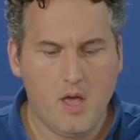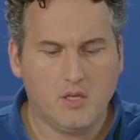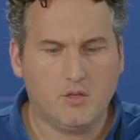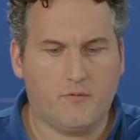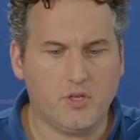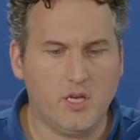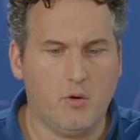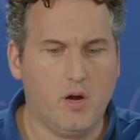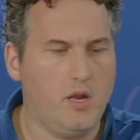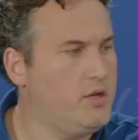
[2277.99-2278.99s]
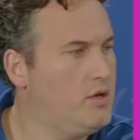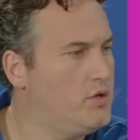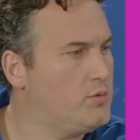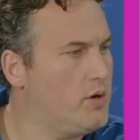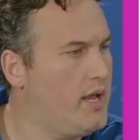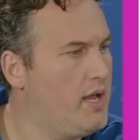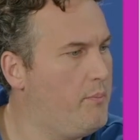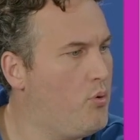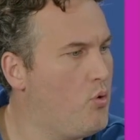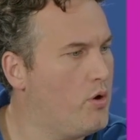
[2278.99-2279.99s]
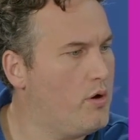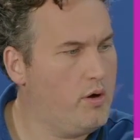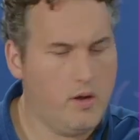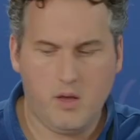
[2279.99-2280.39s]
So first thing we're going to do is we're going to import